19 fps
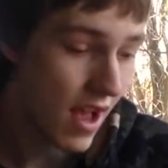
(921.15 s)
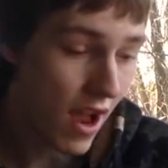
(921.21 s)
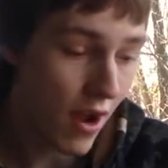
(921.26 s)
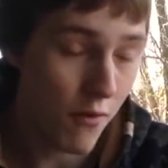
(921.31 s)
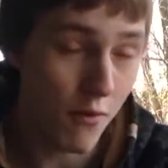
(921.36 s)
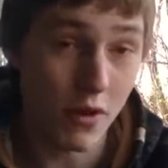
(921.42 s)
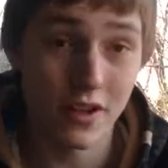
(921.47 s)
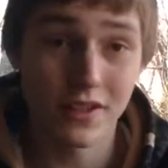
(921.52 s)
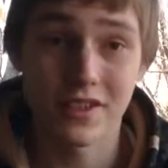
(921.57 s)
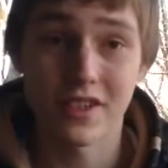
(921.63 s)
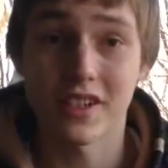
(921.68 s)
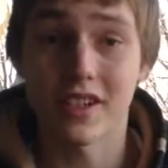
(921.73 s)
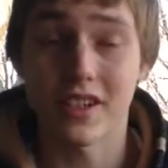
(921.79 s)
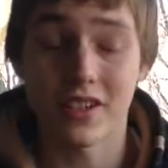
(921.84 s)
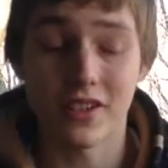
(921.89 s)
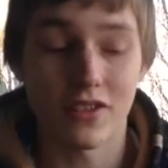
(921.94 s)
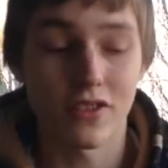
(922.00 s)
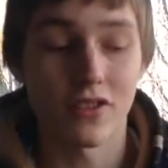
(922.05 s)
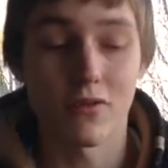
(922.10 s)
I was
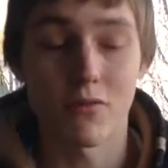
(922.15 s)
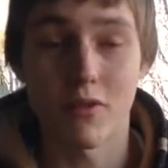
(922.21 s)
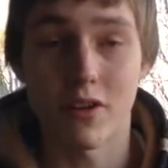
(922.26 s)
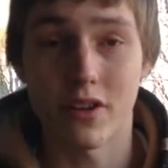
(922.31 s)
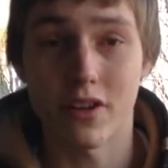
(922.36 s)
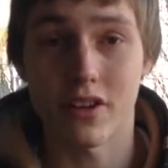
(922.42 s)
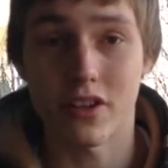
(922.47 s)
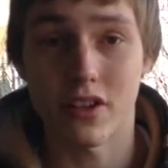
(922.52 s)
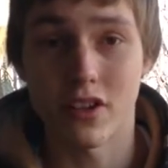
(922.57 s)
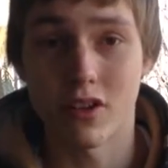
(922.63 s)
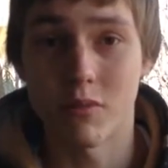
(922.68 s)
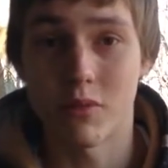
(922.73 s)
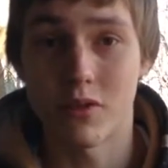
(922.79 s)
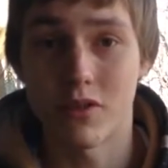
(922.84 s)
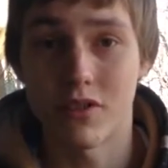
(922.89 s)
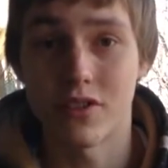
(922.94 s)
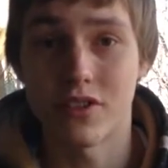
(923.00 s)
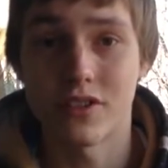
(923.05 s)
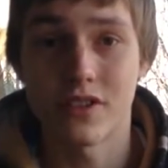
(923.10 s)
gonna include one of the
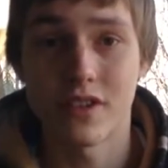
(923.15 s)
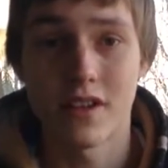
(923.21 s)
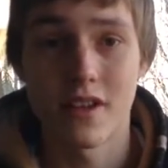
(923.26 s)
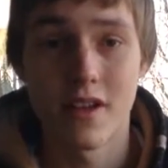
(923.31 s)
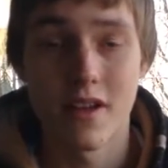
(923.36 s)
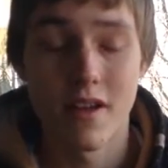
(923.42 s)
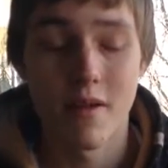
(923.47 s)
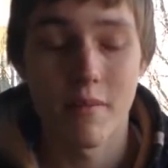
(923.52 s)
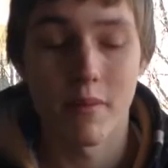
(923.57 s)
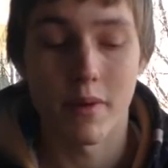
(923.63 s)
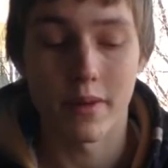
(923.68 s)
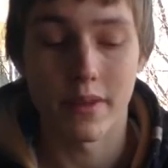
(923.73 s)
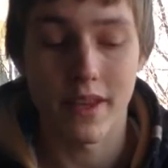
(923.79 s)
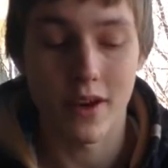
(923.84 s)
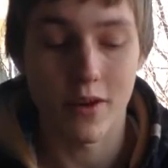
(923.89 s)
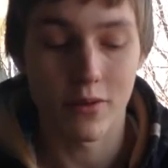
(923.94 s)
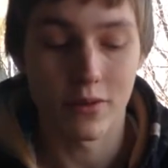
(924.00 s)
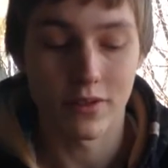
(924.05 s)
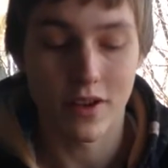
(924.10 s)
humidors, but
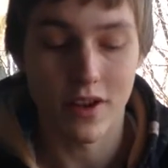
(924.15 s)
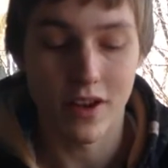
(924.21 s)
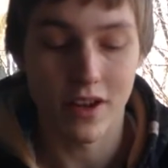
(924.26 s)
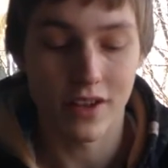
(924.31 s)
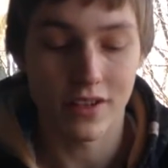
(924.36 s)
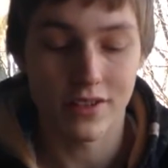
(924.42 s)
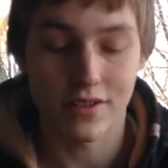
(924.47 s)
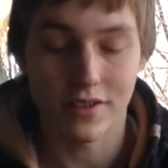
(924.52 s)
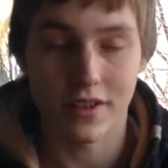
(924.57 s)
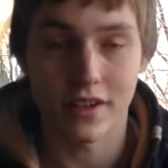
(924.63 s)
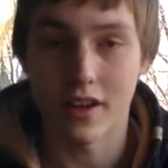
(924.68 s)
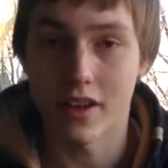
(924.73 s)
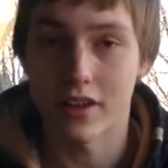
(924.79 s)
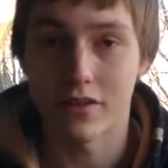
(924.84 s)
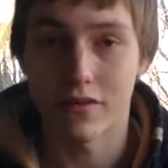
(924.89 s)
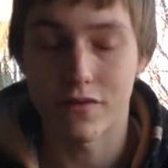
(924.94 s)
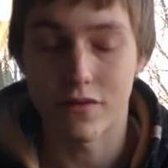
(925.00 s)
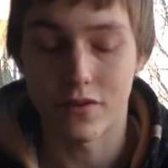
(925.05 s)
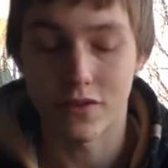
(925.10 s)
that would cost
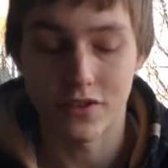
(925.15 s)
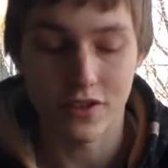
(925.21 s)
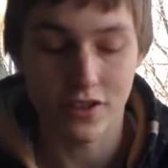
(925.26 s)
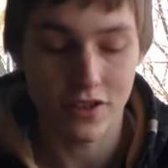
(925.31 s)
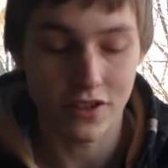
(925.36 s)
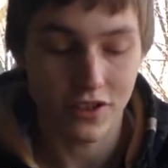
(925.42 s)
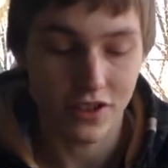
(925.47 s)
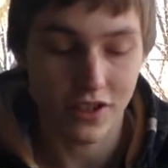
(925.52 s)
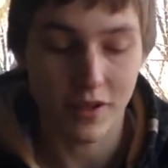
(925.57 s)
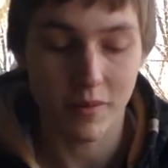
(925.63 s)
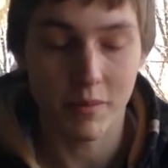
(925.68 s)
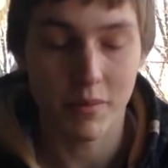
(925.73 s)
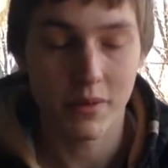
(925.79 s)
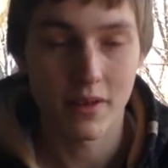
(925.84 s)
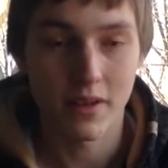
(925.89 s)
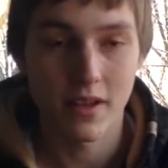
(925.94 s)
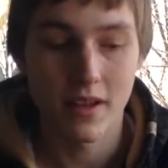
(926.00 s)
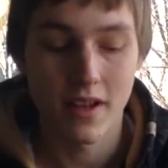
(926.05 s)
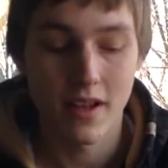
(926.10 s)
another fortune to ship,
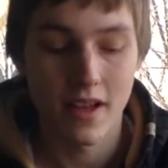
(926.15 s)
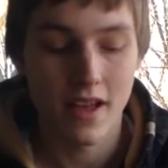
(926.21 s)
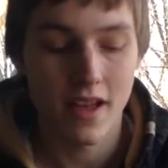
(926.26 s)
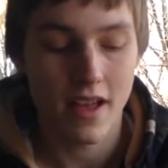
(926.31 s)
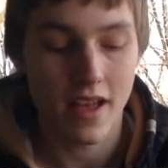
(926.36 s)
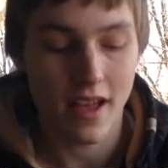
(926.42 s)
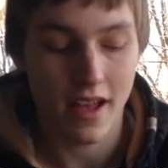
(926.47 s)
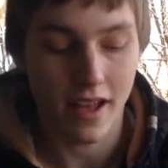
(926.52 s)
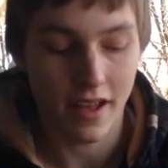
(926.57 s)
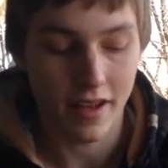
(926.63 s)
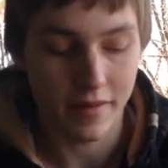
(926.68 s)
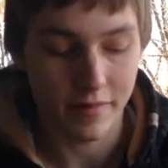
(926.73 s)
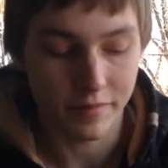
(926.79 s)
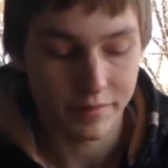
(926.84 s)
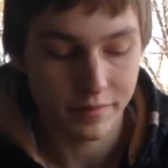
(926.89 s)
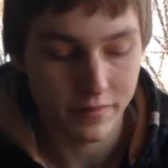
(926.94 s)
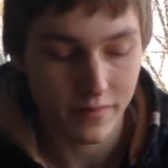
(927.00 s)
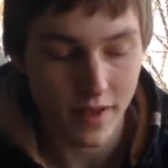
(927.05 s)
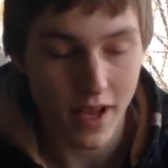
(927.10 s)
and
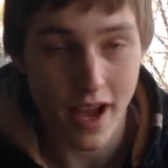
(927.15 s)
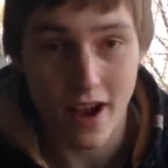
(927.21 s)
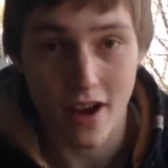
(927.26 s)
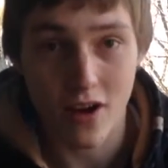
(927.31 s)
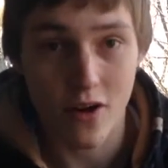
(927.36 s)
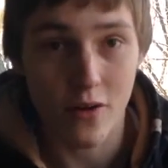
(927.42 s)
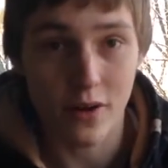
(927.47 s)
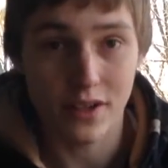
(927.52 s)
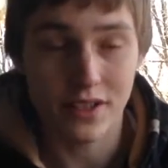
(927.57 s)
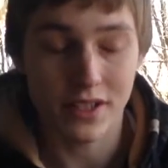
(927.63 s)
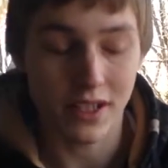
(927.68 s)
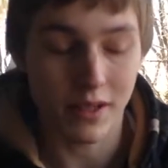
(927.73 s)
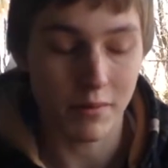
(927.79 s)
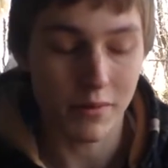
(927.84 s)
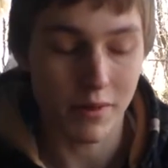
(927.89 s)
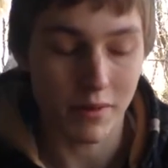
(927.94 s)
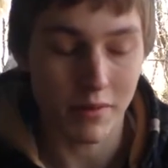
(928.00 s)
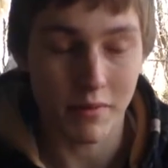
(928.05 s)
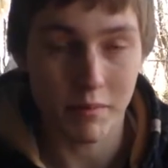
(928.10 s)
I always
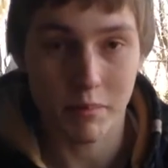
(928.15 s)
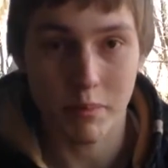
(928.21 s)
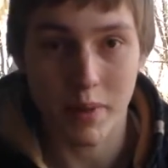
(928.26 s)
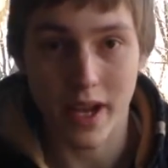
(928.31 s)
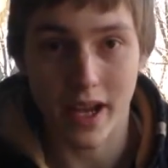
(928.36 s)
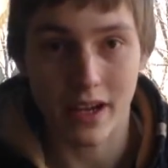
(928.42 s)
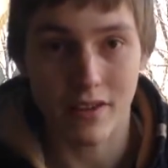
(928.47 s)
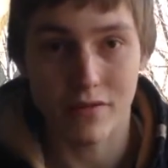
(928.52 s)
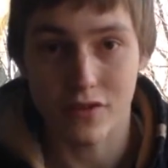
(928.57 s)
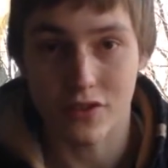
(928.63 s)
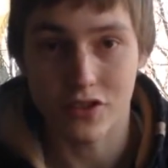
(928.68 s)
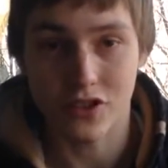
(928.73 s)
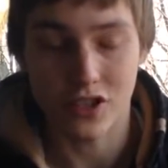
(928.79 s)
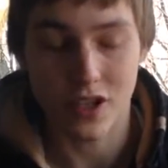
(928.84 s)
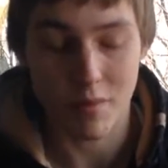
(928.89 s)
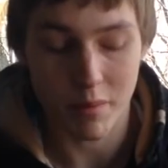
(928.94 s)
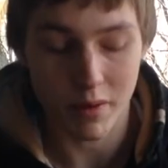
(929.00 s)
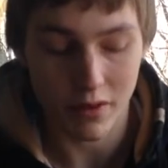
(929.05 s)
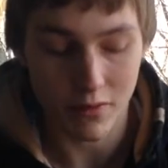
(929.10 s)
seem to pay for
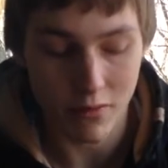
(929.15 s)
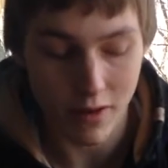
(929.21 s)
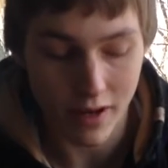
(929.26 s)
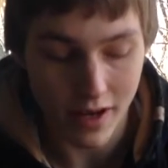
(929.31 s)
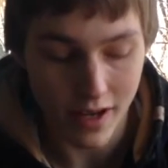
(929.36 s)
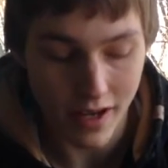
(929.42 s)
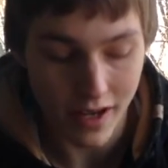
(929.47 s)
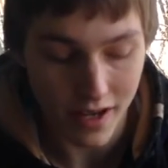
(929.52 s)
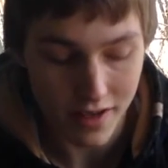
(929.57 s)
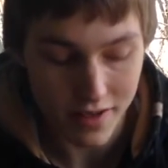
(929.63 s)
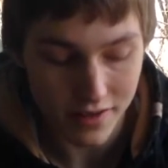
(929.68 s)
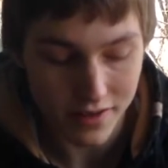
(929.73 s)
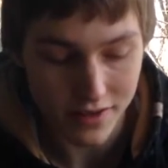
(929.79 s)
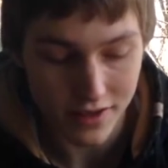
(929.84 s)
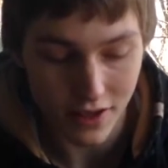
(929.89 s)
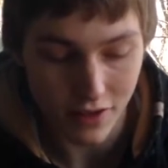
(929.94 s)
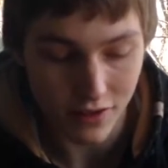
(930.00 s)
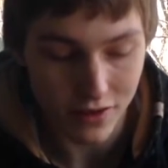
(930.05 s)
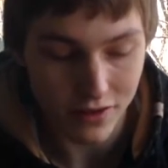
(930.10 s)
shipping when I
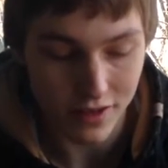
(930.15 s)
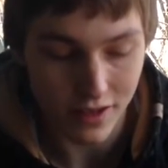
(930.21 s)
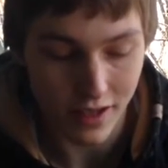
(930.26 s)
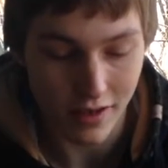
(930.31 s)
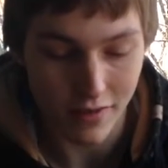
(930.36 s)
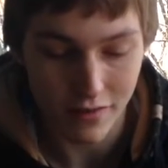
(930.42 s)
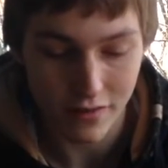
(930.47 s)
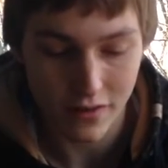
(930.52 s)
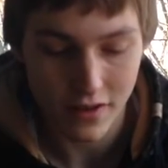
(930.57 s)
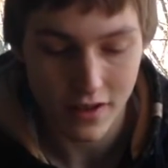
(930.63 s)
sell stuff.